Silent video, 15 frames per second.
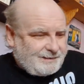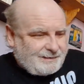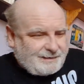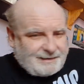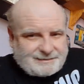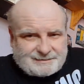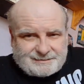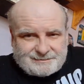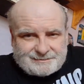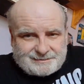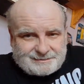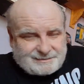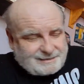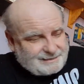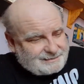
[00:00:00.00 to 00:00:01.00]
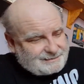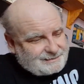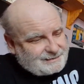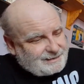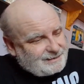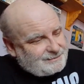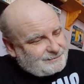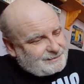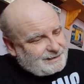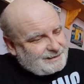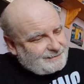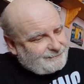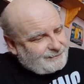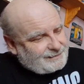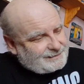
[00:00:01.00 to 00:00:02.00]
There's another disc. Oh,
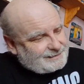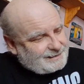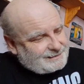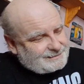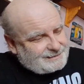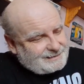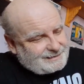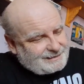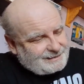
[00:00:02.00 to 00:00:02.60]
yeah, fantastic.